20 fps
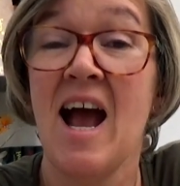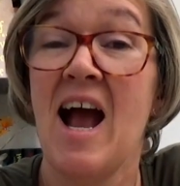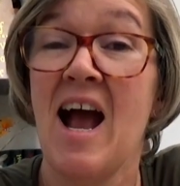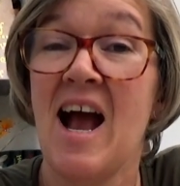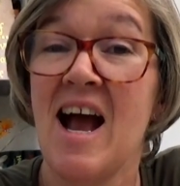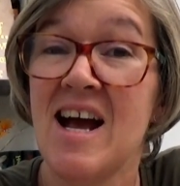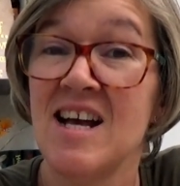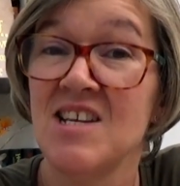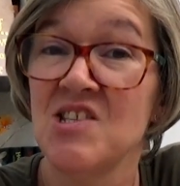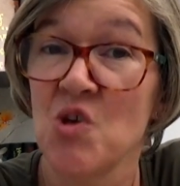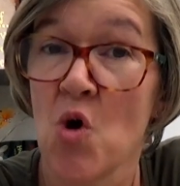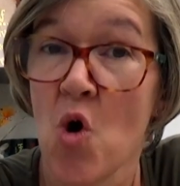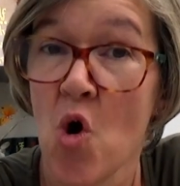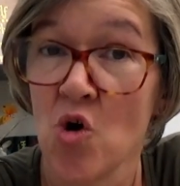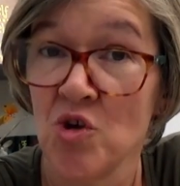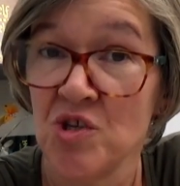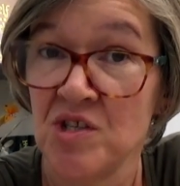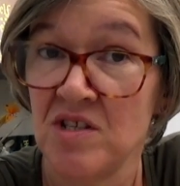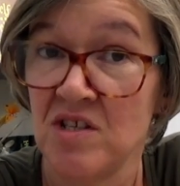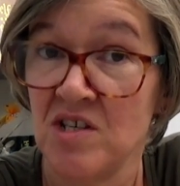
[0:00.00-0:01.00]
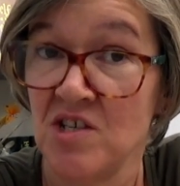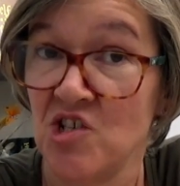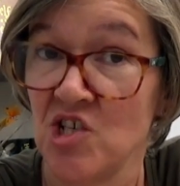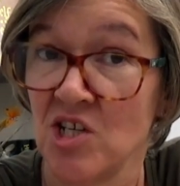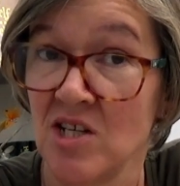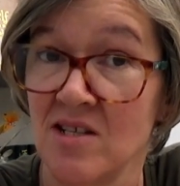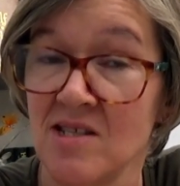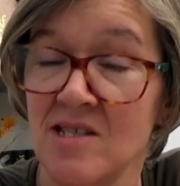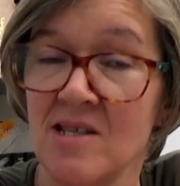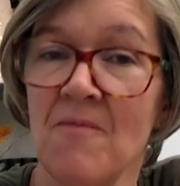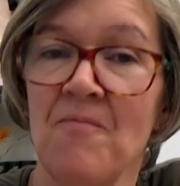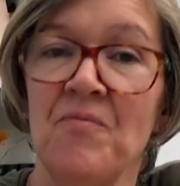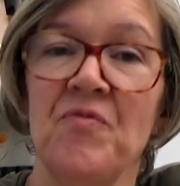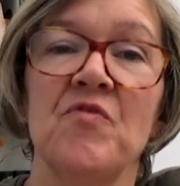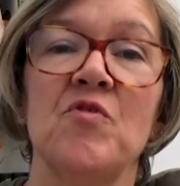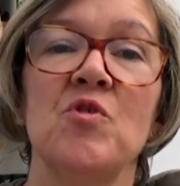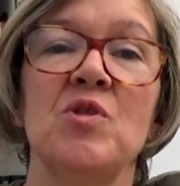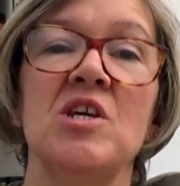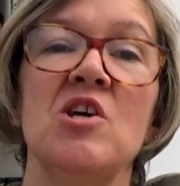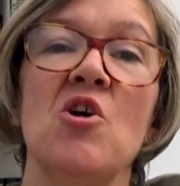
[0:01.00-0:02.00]
as hostages
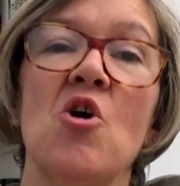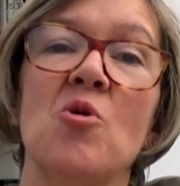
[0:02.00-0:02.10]
for the